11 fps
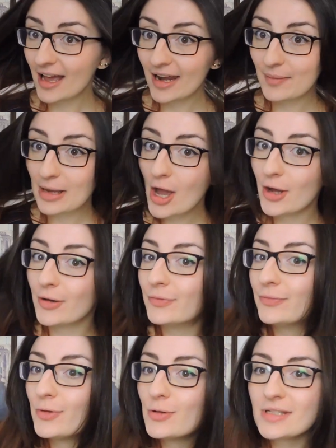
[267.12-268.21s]
here we go,
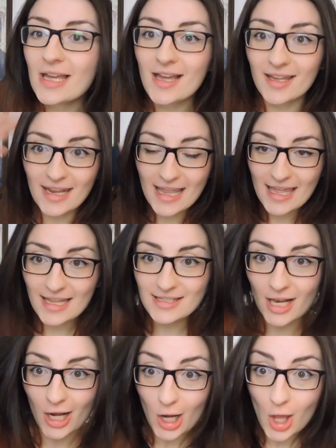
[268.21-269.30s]
all done. It is
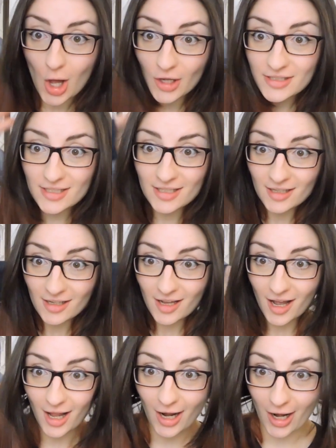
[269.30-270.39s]
a
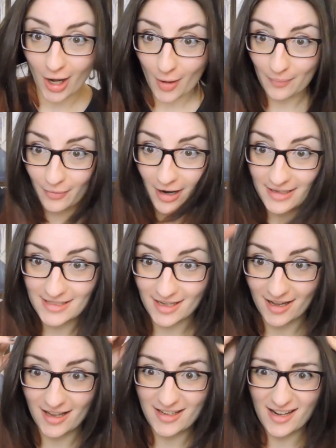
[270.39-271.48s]
lot brighter.
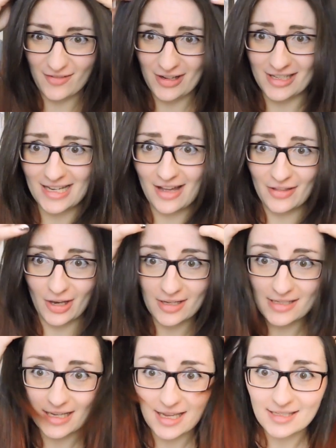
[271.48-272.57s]
I don't know if you can tell, the
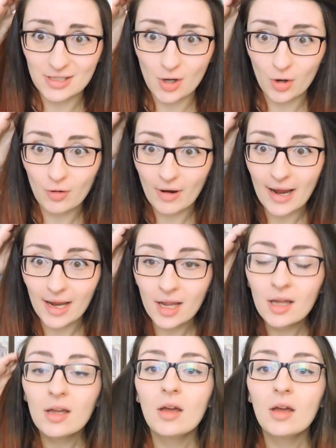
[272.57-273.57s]
lighting is not great.